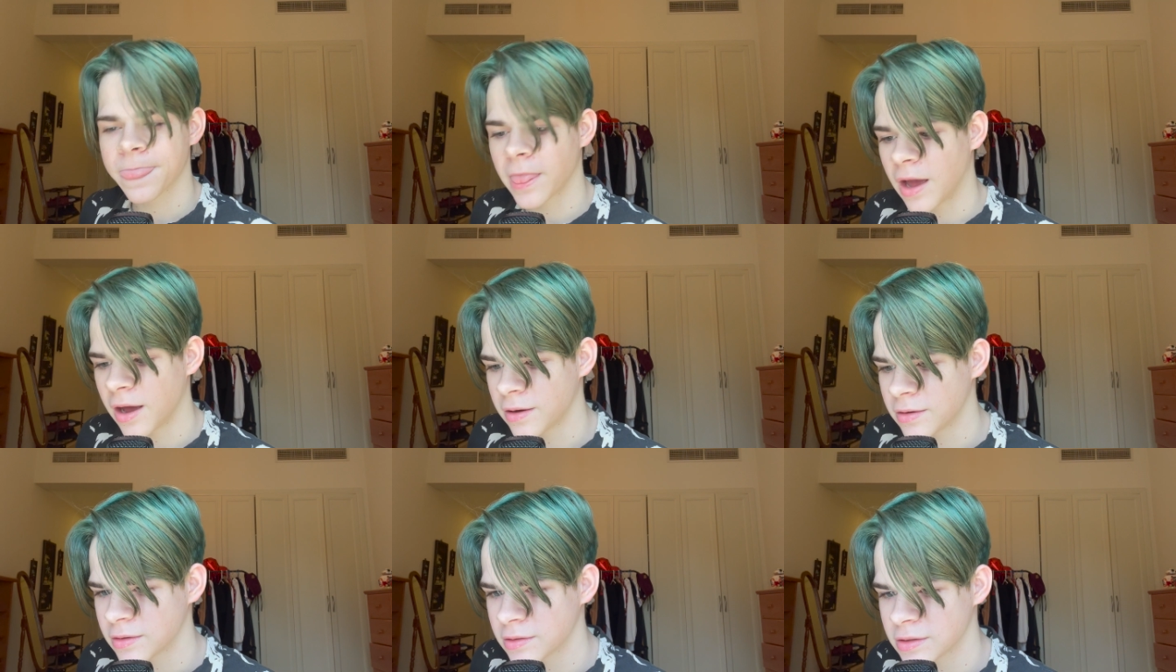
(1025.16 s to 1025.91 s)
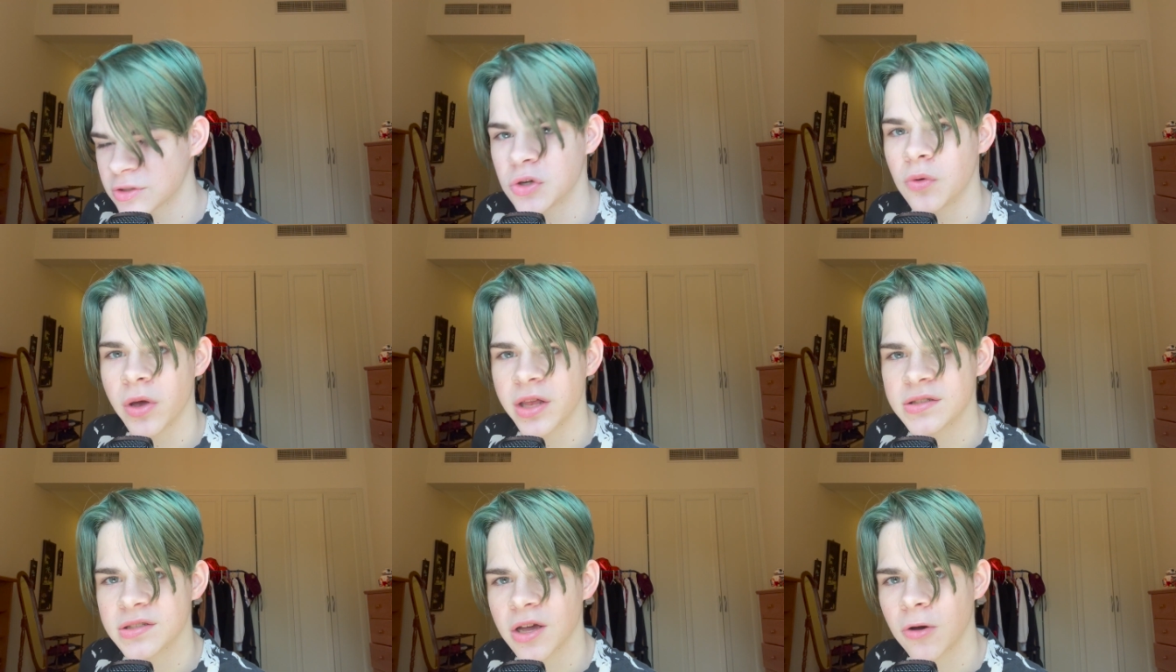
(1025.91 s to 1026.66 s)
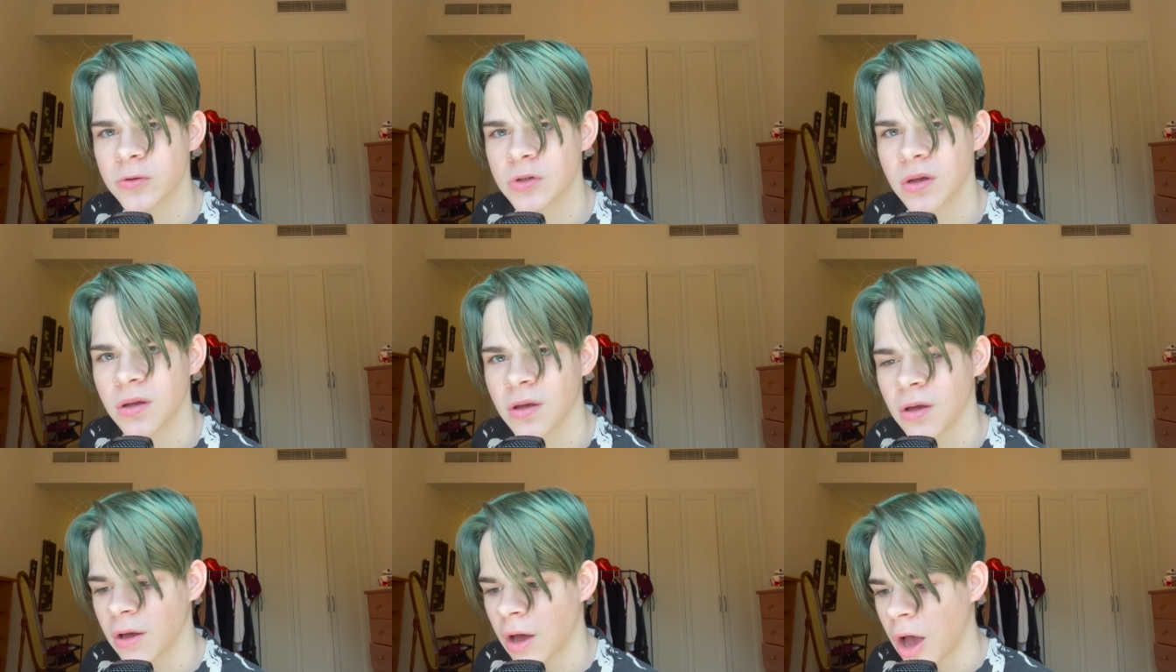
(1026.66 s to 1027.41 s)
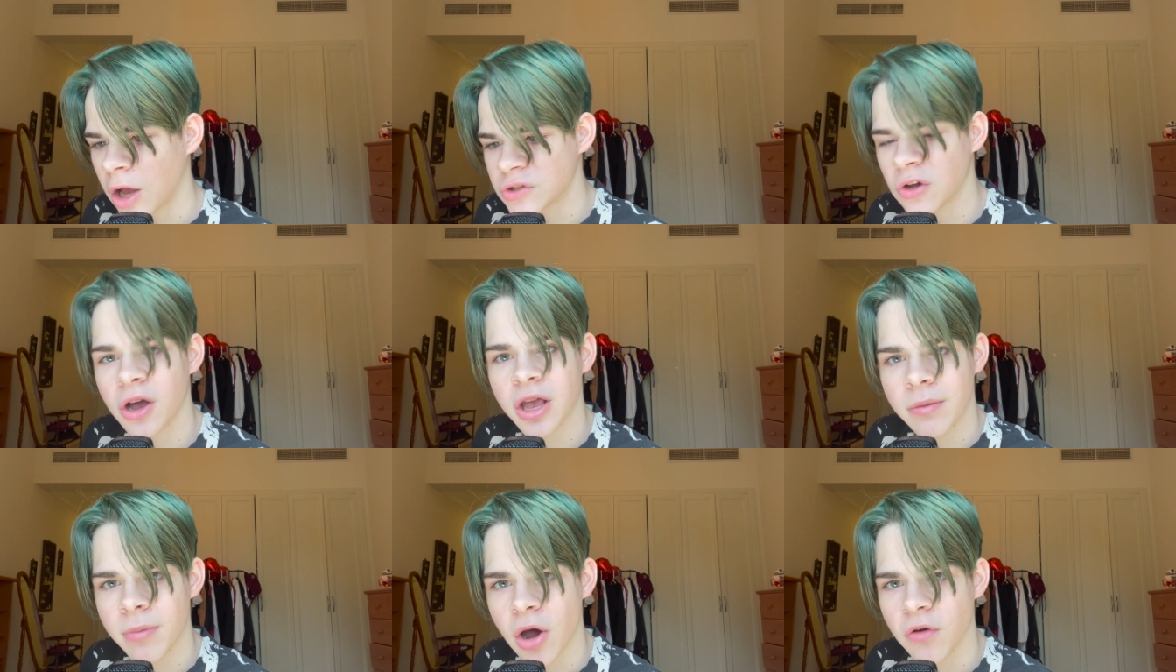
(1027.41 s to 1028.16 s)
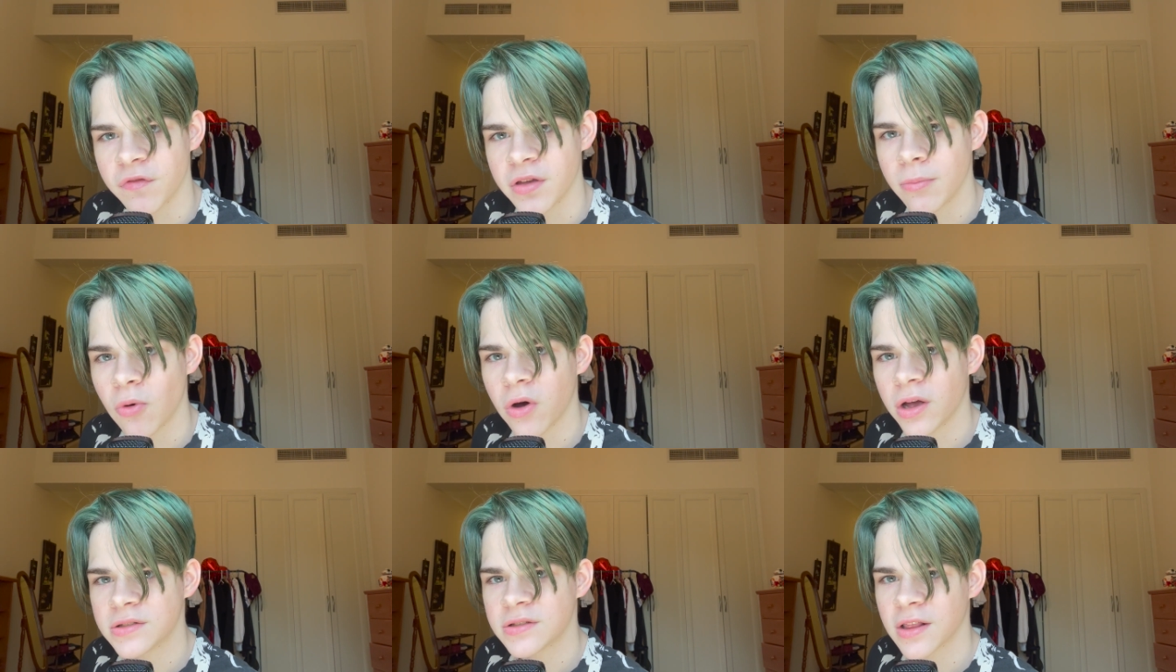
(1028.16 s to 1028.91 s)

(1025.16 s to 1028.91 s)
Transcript: uh, two incels uh, talking about femoids.